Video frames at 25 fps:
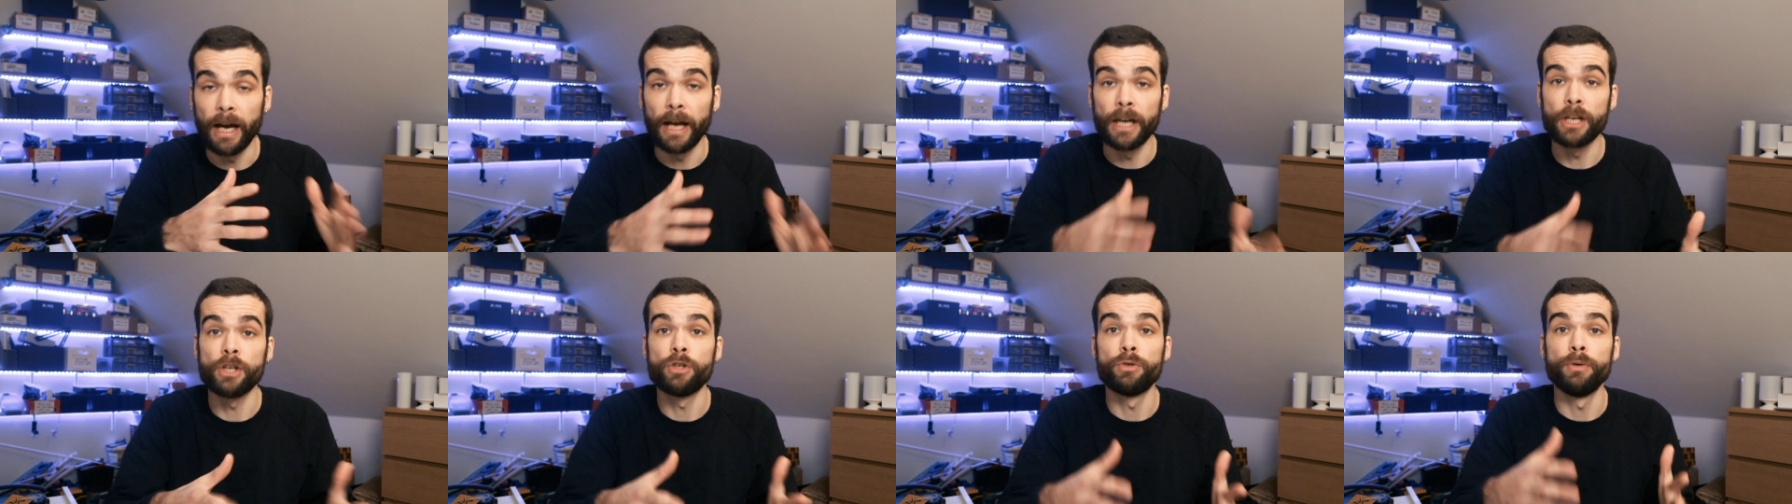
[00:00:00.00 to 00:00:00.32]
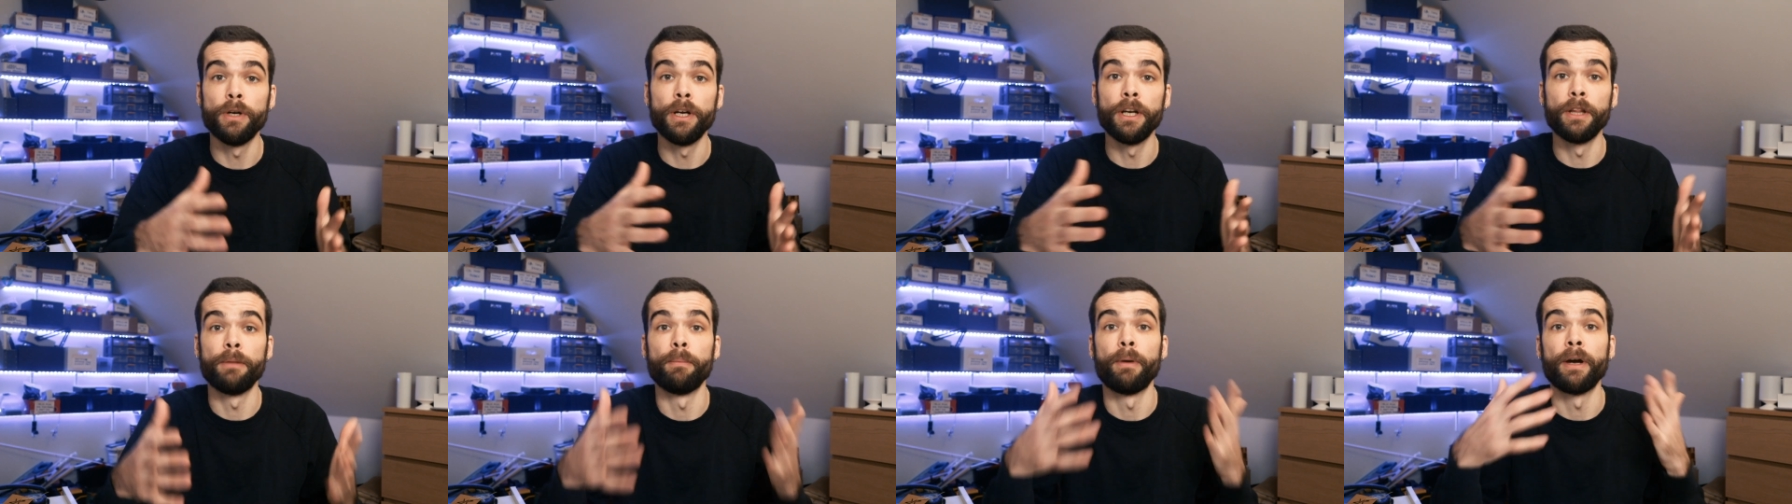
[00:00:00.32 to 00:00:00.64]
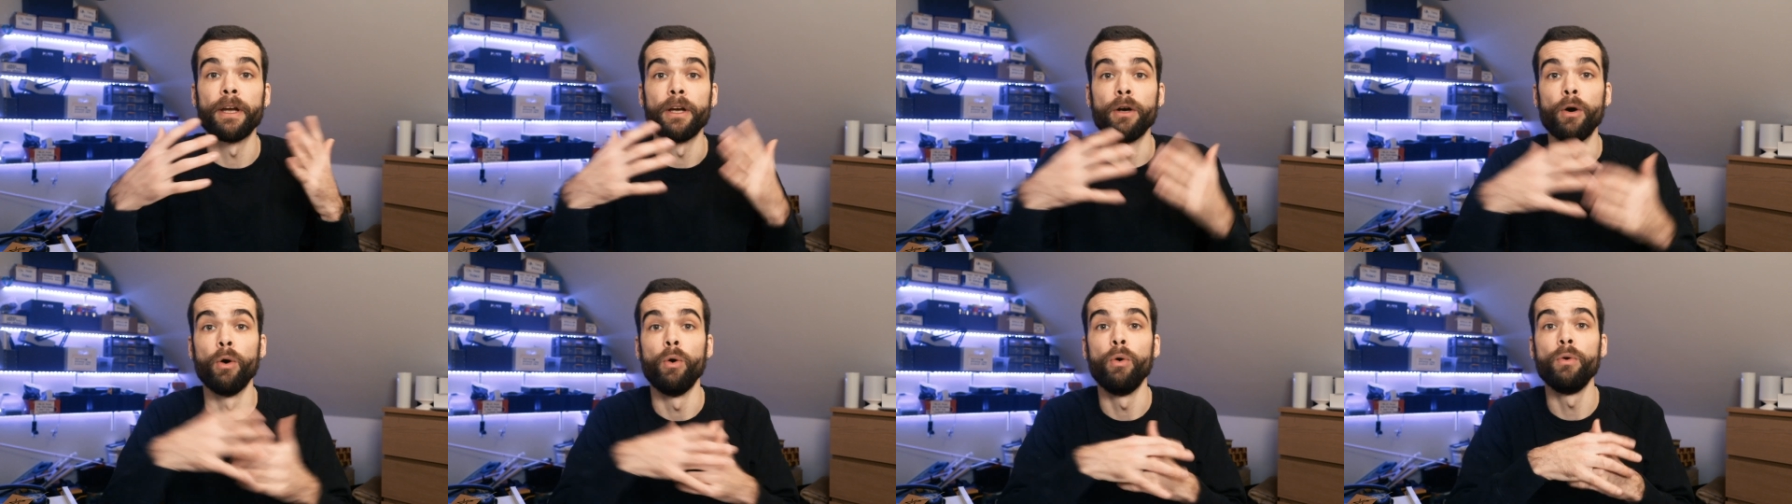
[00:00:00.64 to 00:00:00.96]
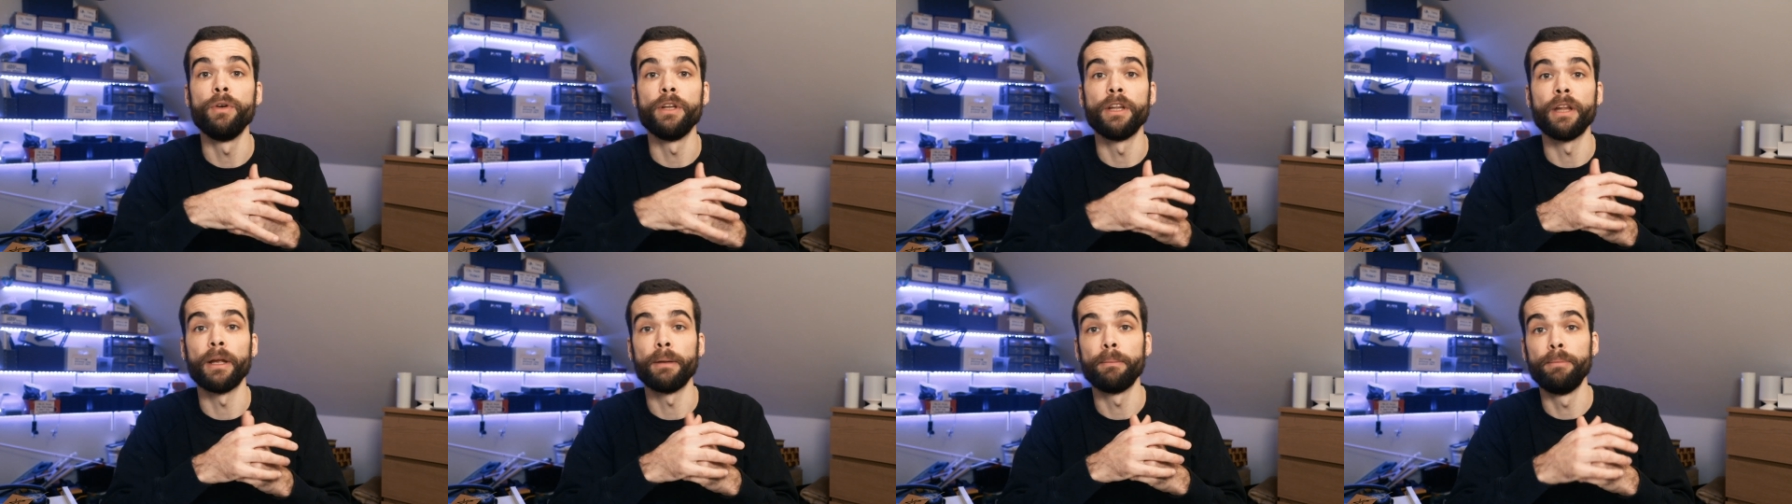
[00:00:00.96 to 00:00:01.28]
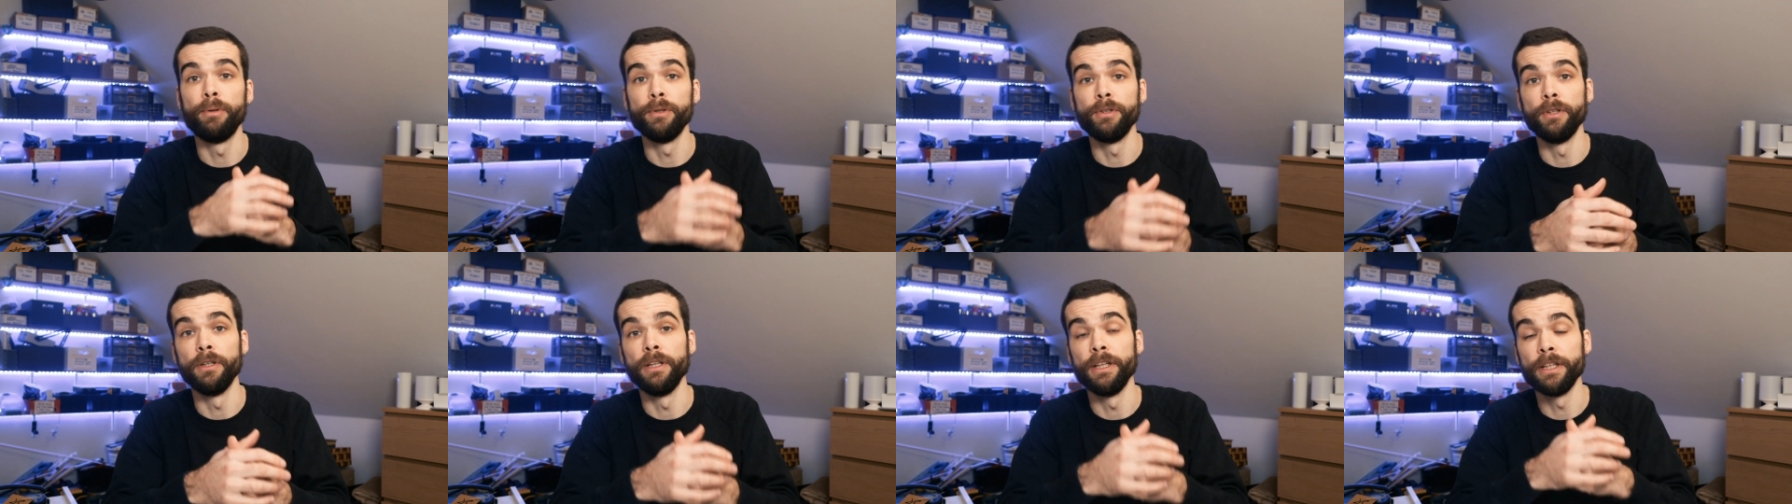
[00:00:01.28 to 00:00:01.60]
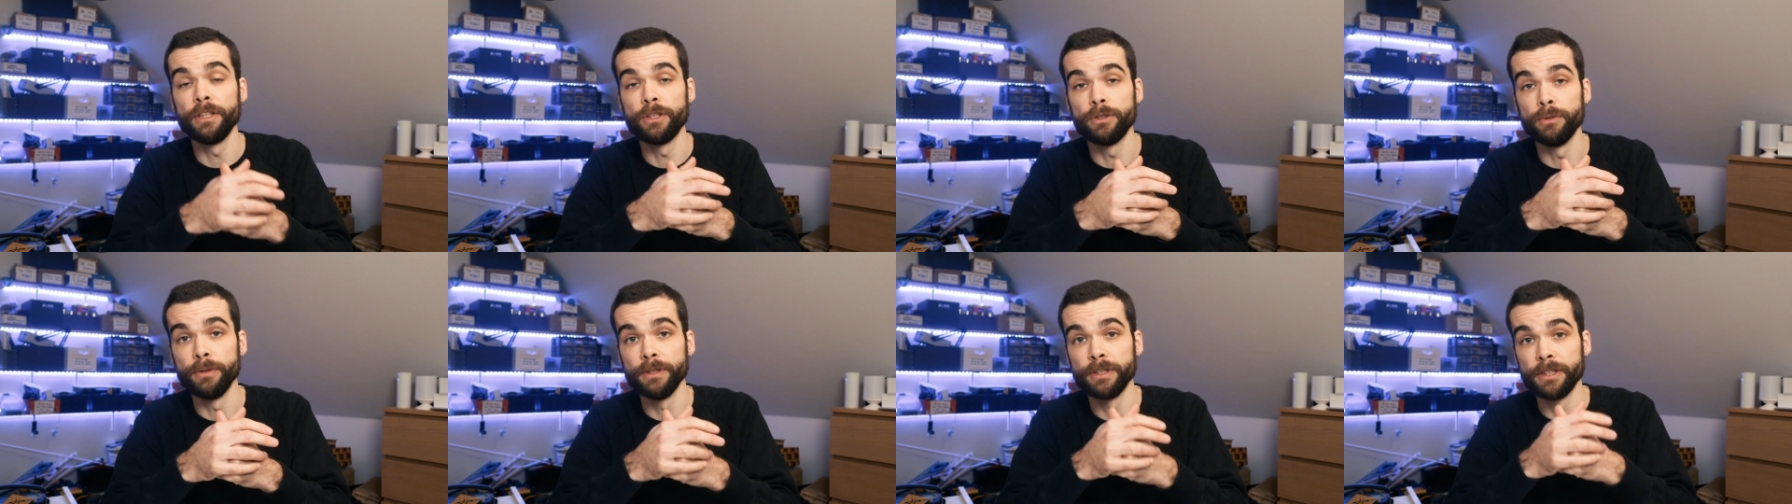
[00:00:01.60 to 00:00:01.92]
I created my own and I put the
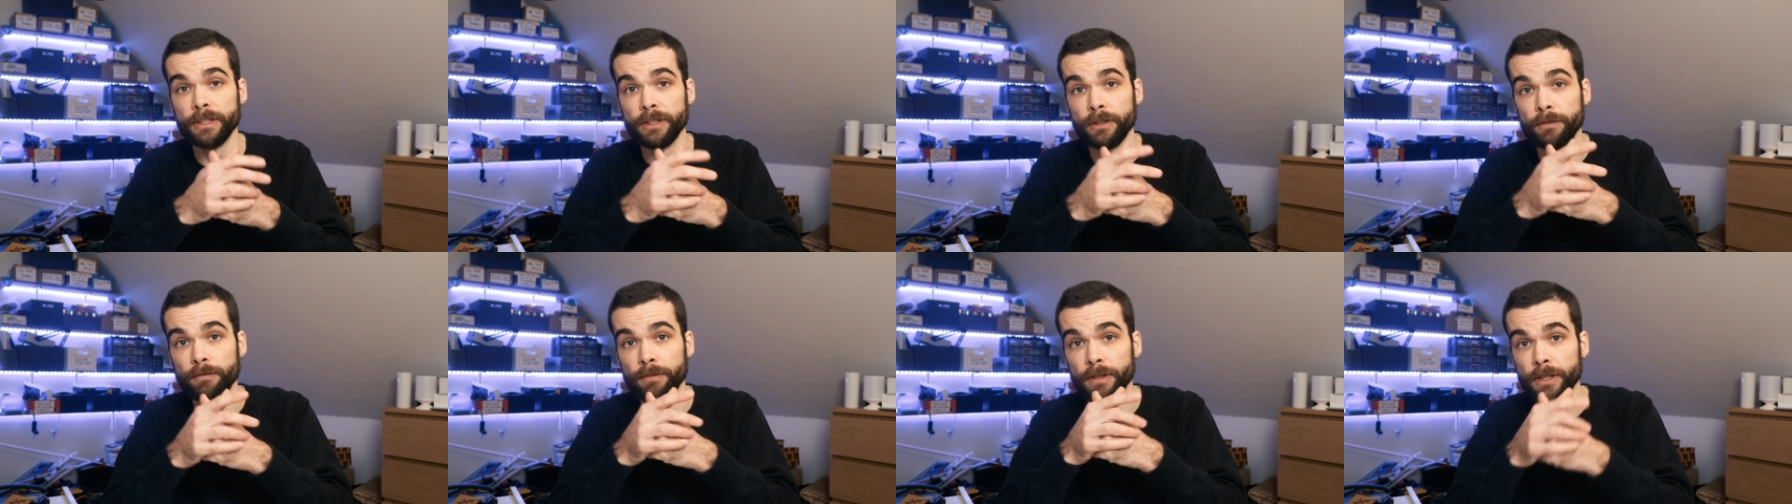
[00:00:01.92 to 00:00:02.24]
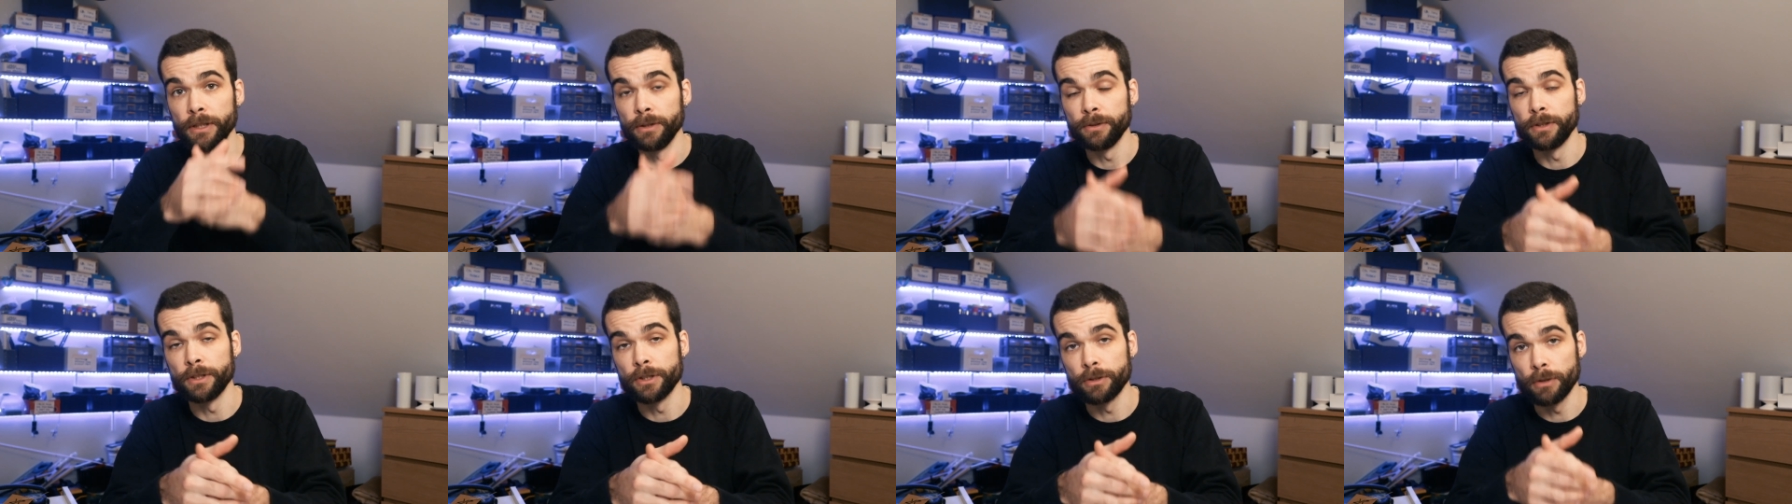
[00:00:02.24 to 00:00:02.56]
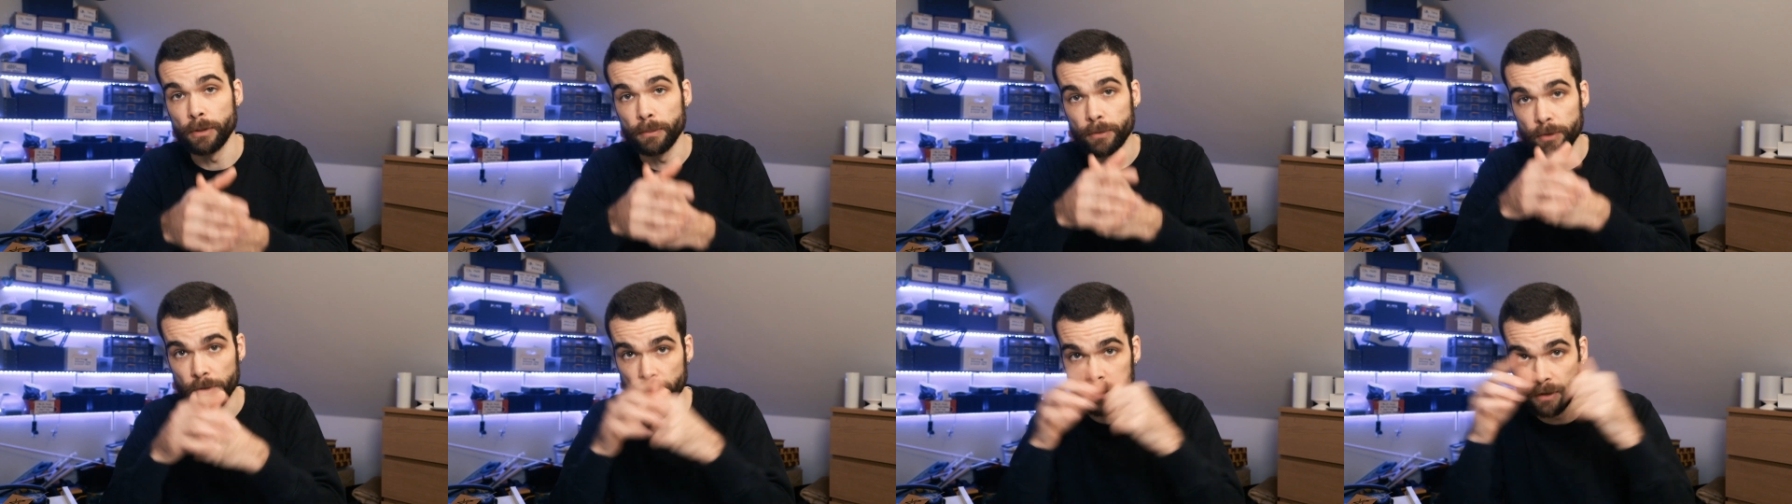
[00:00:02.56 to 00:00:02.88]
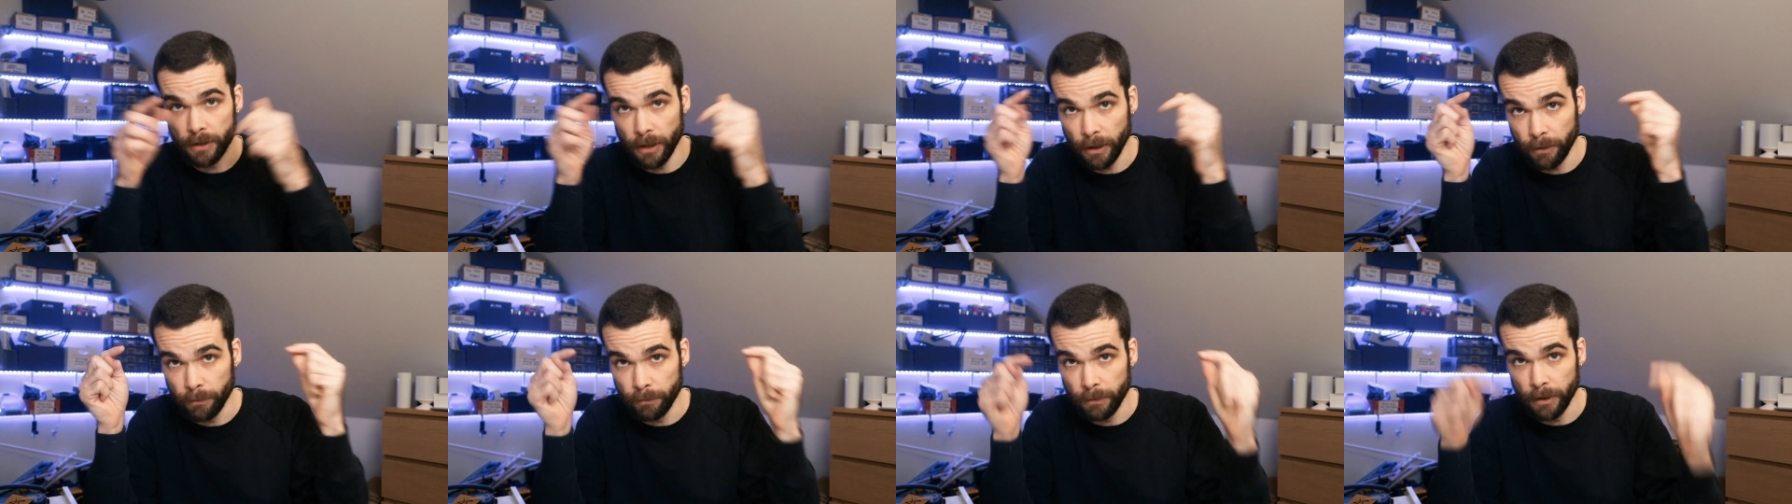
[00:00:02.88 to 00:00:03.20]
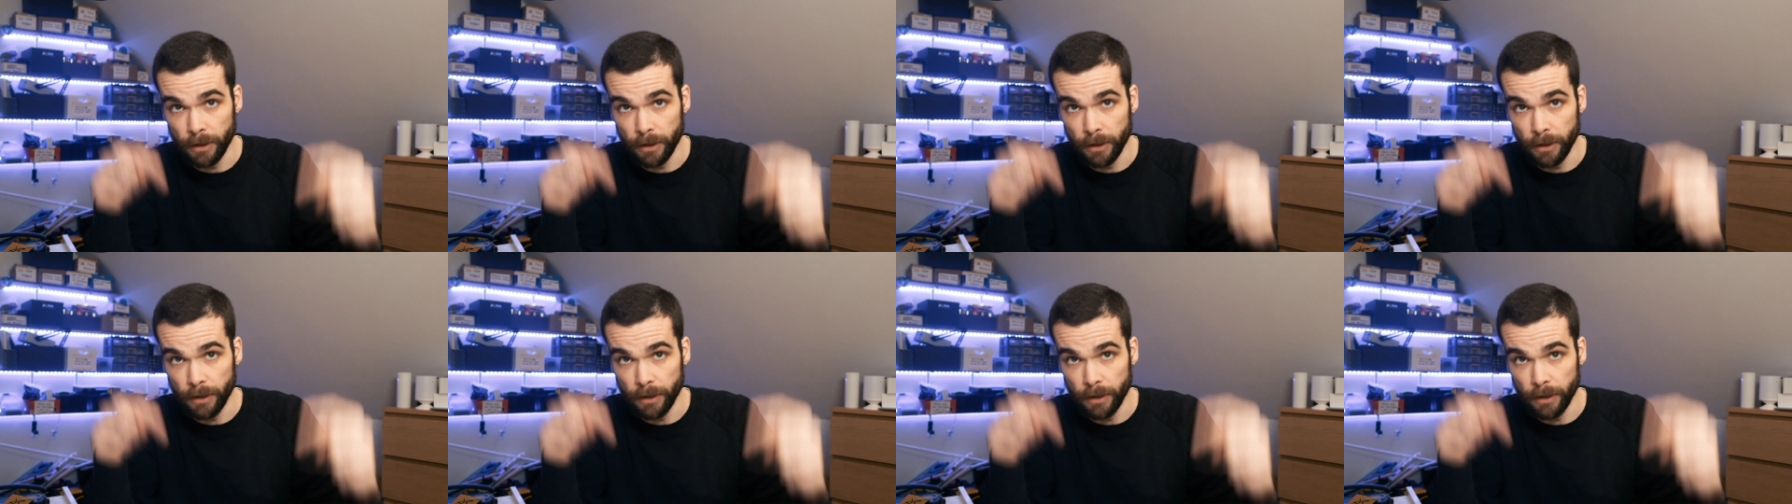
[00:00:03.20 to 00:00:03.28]
link to it in the video description down